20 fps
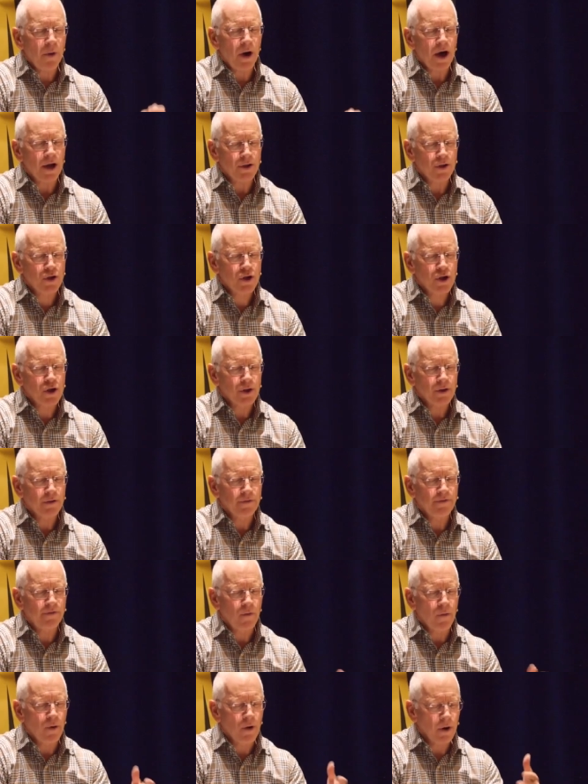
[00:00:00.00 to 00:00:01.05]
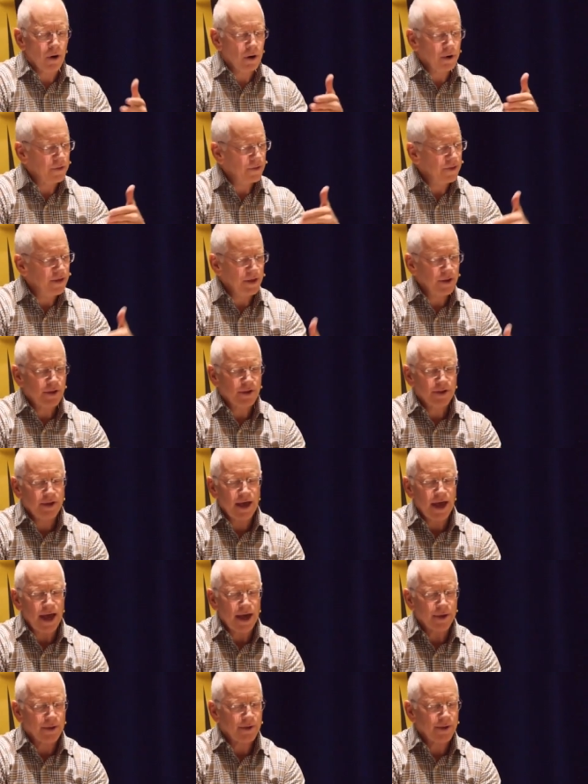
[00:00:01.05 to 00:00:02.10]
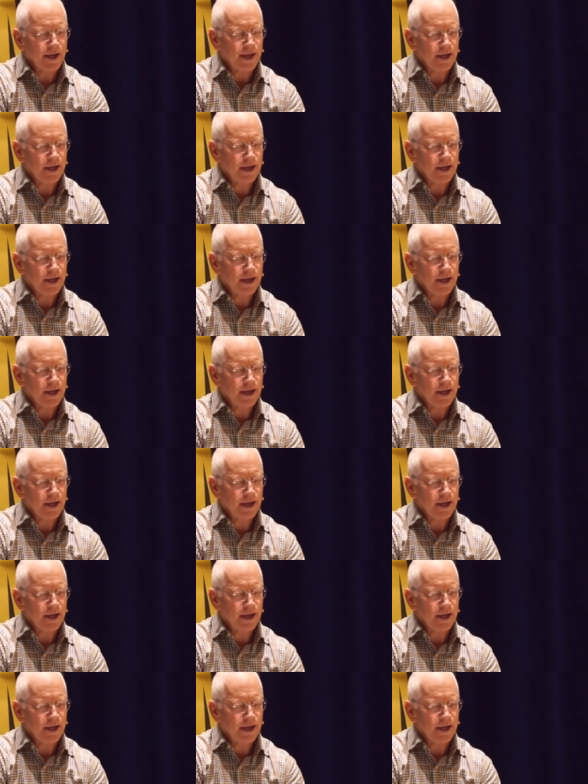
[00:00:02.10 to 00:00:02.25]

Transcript: much for this text,